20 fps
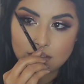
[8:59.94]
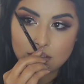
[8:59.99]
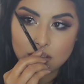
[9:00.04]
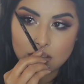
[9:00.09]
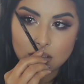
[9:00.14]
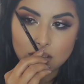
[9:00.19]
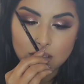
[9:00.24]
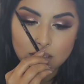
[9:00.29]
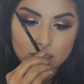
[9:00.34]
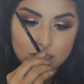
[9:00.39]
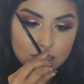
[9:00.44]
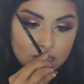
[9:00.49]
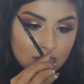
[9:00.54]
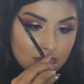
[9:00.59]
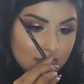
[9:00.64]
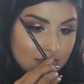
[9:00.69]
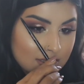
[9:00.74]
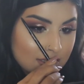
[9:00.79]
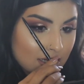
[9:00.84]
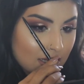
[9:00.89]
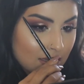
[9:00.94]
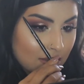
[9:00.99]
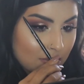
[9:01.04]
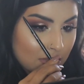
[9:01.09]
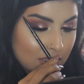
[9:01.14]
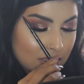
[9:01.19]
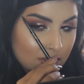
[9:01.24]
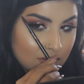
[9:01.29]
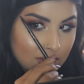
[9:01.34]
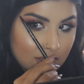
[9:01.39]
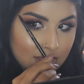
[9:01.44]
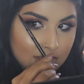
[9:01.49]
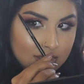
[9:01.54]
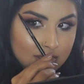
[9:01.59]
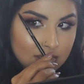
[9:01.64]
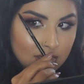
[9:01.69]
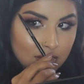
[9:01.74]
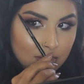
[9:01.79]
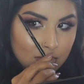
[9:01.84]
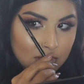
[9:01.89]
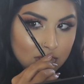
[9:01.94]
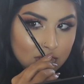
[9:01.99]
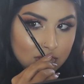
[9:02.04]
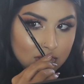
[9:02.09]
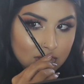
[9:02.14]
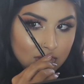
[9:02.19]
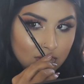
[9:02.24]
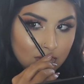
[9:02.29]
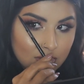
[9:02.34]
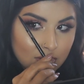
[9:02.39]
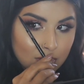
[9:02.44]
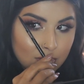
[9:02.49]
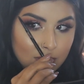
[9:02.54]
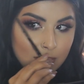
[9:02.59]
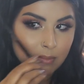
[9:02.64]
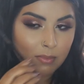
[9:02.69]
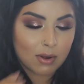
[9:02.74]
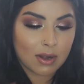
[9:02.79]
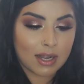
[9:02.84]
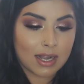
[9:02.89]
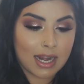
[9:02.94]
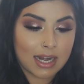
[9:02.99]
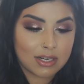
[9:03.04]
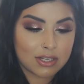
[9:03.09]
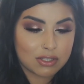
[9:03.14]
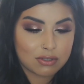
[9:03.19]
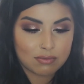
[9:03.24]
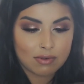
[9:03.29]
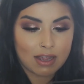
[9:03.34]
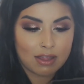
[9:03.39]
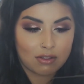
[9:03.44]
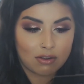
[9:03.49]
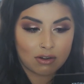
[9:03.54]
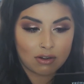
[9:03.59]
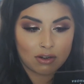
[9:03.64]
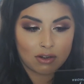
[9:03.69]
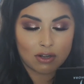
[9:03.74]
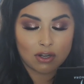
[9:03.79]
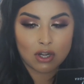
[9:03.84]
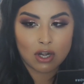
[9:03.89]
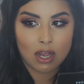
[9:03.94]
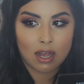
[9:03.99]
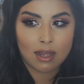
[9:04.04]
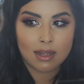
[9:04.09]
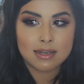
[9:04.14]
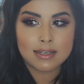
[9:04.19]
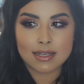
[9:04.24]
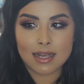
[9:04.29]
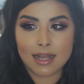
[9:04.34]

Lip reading: you know, thing is telling me to. Like, it's telling me just to go a little bit more, and I just rather not.